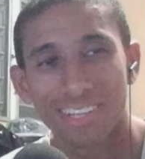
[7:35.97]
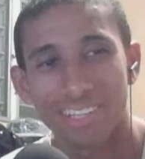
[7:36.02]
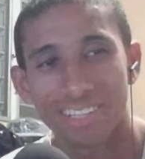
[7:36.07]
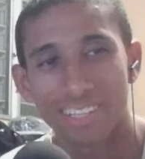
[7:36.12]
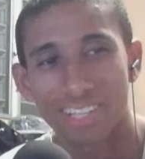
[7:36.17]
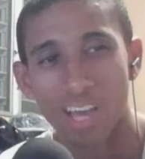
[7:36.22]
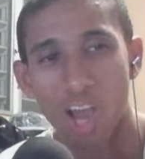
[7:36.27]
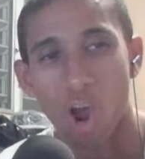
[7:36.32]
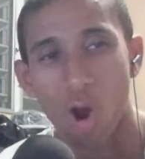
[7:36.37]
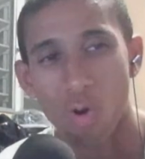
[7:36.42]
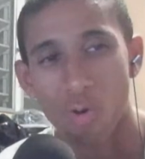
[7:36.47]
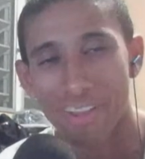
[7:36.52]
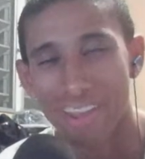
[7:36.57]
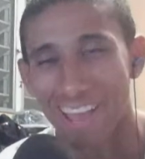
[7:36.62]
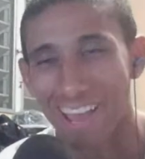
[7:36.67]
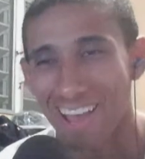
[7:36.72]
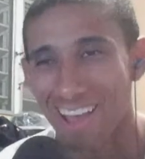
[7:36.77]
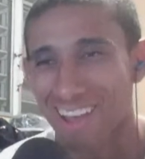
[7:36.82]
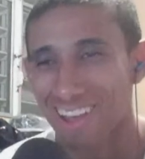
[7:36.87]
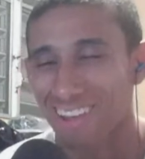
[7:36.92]

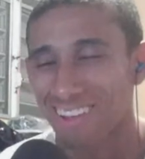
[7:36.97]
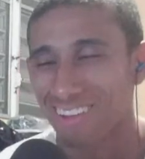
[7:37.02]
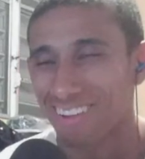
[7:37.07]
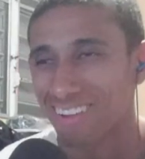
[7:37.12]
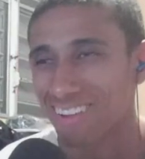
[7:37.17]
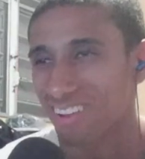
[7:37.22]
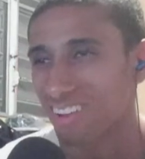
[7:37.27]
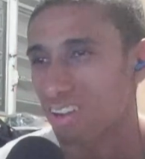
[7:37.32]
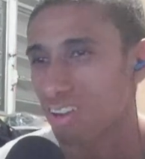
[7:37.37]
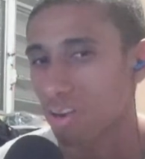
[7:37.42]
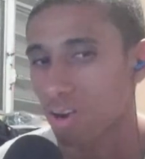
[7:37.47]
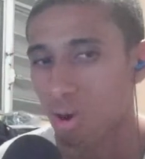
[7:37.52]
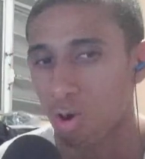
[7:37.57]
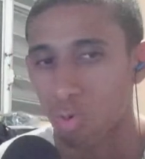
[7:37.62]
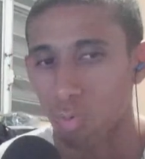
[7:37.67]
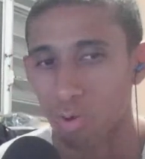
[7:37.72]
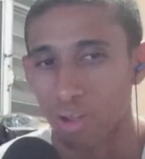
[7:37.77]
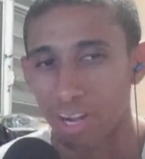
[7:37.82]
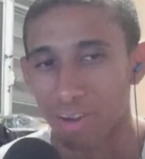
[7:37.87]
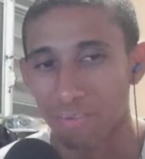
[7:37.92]
or
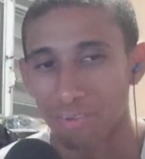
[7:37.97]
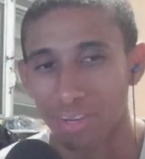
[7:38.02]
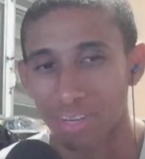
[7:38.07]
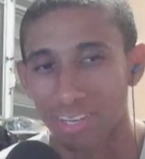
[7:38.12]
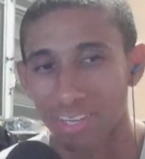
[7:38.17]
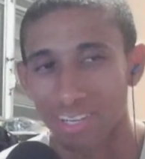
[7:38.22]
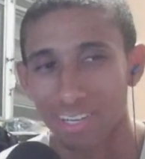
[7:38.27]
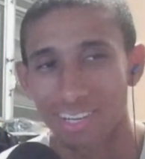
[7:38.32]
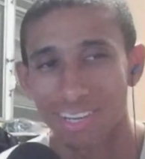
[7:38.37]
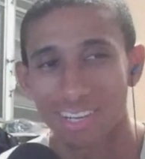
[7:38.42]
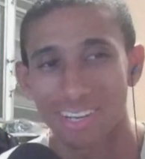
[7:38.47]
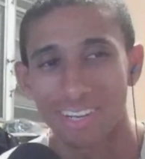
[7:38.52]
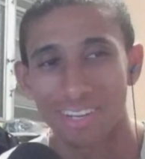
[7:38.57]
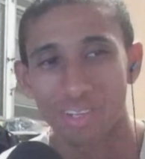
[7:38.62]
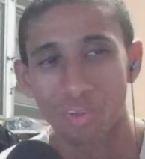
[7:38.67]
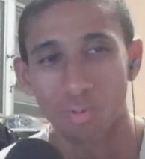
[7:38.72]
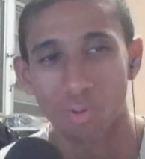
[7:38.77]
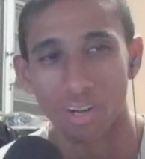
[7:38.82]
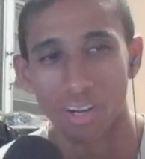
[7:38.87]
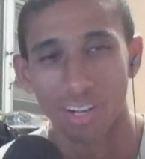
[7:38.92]
whatever you
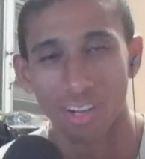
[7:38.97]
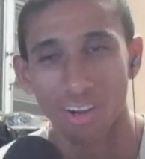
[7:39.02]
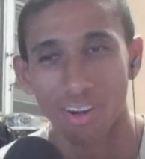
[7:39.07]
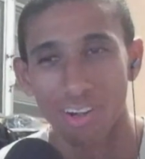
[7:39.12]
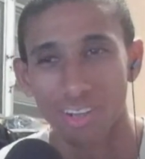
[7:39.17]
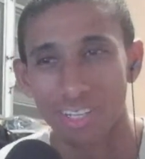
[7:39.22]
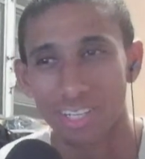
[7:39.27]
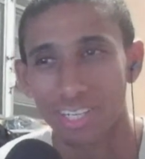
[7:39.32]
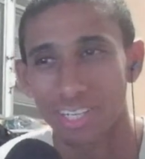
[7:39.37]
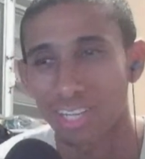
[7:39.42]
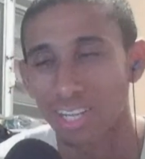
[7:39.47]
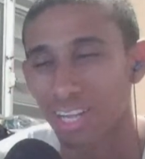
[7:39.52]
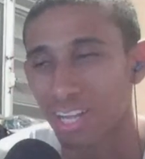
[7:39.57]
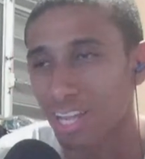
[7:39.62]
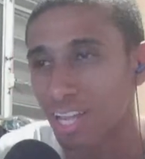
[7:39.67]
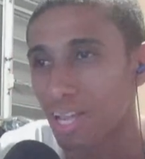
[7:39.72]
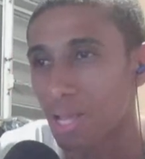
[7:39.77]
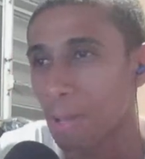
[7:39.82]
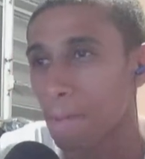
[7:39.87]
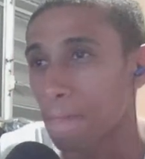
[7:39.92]
want to call it.
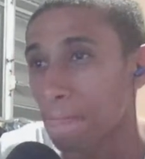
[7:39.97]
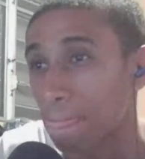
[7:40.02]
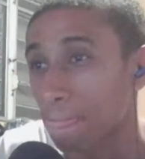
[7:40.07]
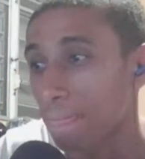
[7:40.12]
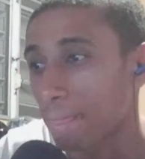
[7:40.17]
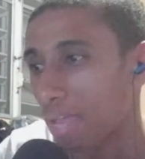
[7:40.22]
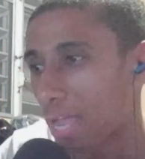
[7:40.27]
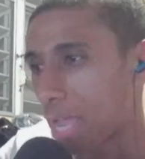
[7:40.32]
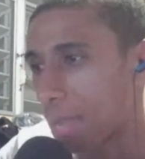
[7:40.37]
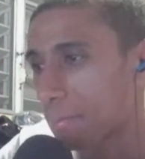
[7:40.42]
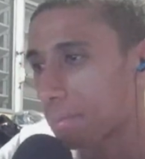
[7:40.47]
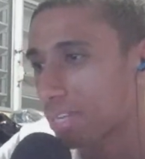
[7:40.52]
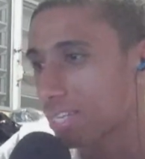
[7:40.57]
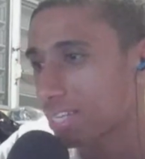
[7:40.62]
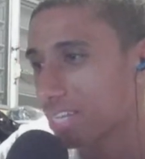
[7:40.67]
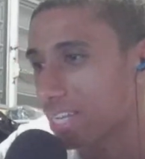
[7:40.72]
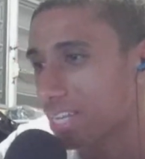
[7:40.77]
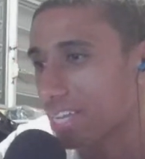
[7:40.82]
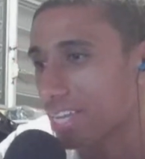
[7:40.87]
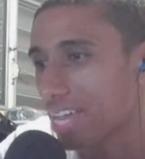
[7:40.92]
I mean,
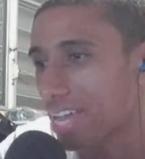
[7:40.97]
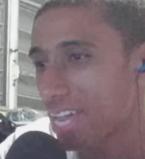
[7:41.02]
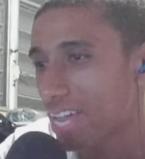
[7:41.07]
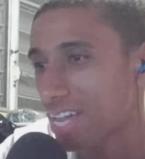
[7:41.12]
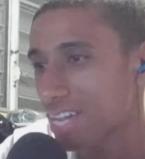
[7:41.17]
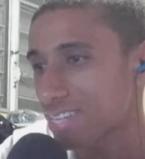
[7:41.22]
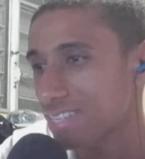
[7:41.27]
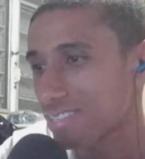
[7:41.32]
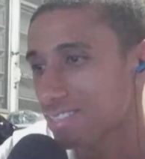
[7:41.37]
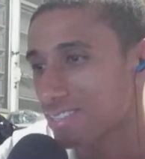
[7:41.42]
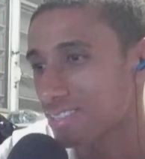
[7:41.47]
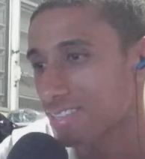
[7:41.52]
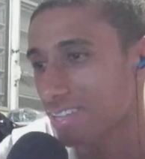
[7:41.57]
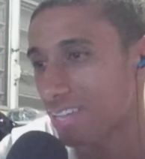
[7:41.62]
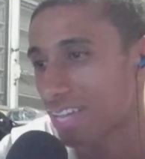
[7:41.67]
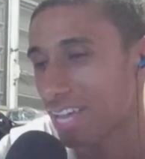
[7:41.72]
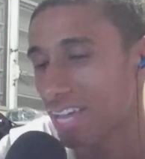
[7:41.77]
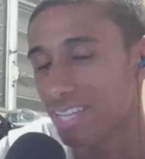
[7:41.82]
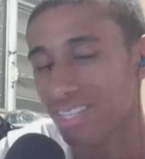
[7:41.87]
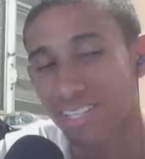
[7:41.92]
it has
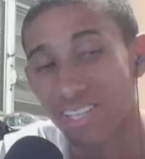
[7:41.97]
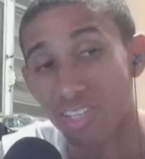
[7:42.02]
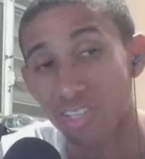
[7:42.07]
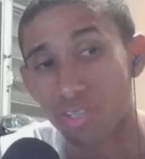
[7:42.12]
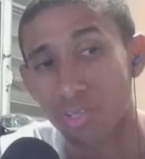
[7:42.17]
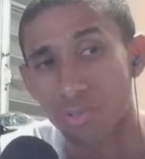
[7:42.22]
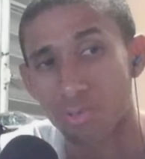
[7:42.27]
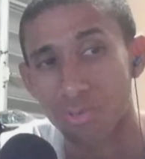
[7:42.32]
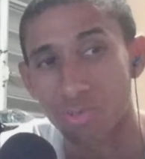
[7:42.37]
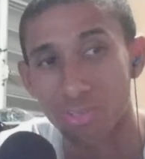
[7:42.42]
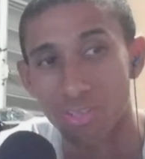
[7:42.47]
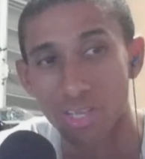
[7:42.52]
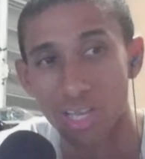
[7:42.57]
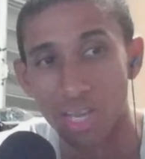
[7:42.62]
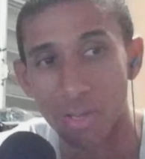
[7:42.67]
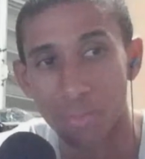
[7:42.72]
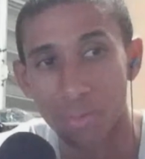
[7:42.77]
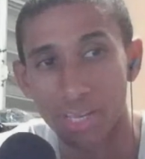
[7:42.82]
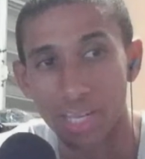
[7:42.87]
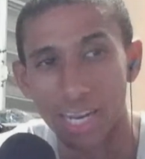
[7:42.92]
issues. I
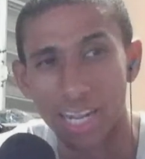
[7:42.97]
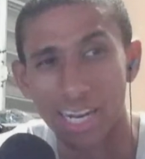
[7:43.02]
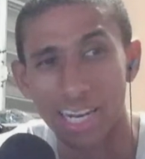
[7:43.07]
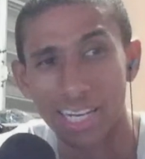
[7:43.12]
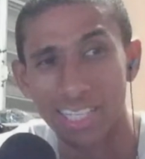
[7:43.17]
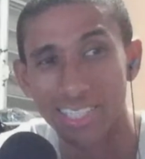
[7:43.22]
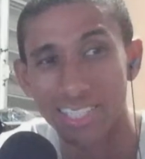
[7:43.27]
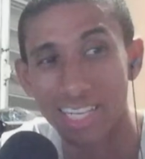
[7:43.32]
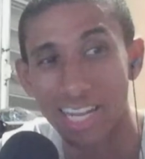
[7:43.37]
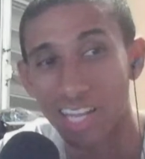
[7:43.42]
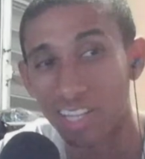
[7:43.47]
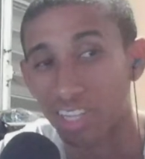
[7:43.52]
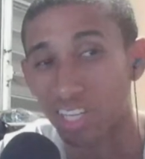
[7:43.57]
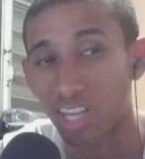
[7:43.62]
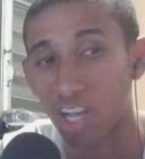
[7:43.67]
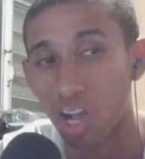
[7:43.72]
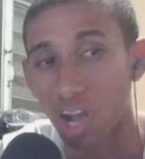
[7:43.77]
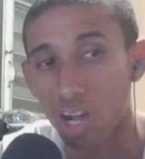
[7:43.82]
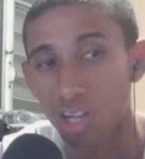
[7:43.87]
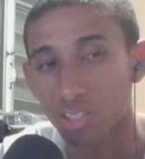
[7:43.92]
mean, and it's not the
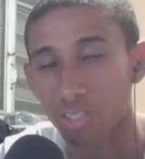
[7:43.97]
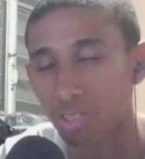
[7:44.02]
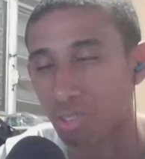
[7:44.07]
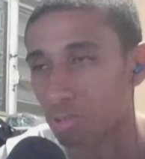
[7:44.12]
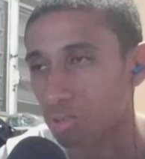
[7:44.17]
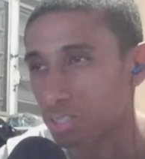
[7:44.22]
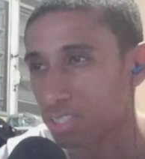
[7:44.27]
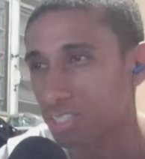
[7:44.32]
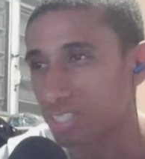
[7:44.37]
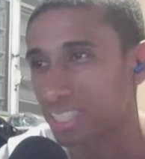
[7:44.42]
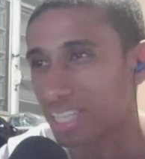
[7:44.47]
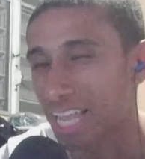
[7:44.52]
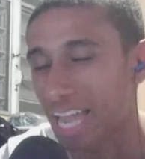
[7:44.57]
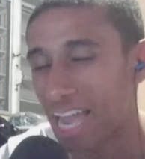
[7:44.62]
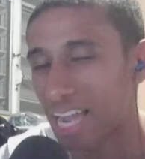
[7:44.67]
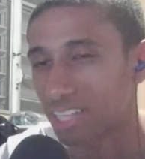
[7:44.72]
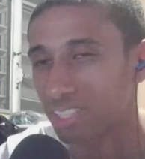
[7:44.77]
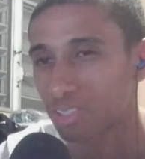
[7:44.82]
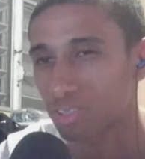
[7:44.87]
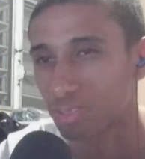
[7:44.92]
console; it's the
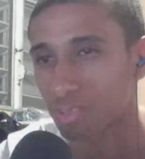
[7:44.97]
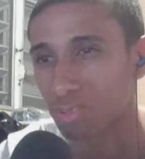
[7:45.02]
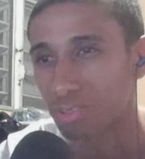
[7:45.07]
actual